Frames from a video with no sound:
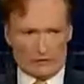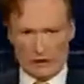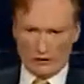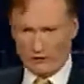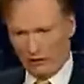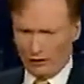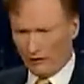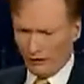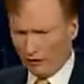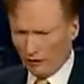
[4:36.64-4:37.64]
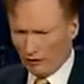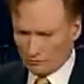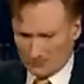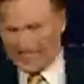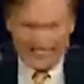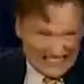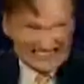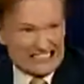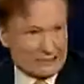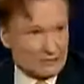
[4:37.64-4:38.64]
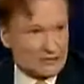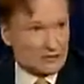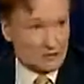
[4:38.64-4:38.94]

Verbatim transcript: ways. Oh, what's not going to happen?